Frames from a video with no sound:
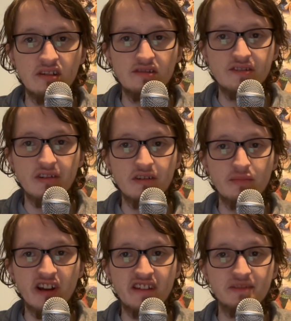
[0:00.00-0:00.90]
Zoro
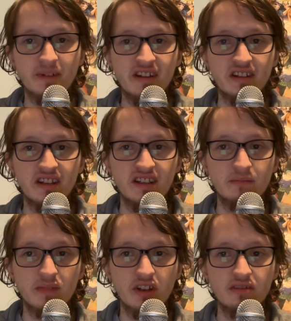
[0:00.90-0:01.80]
brags about the
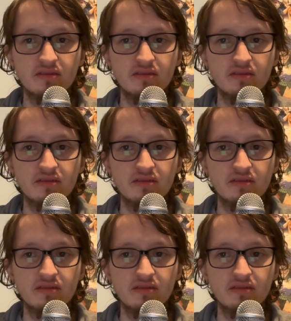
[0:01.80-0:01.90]
killing blow,